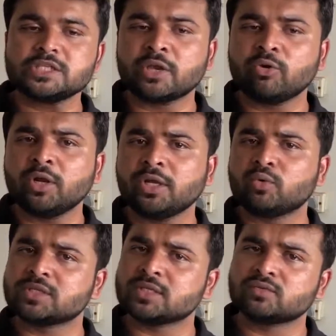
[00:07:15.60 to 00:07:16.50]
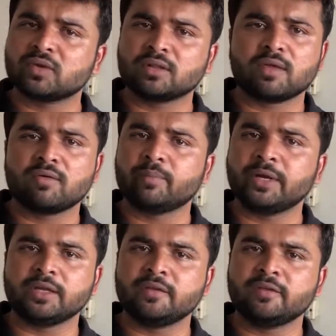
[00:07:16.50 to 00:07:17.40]
security questions were a
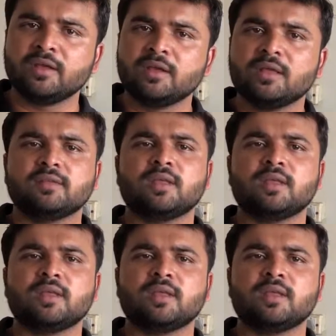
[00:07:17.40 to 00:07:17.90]
bit easy.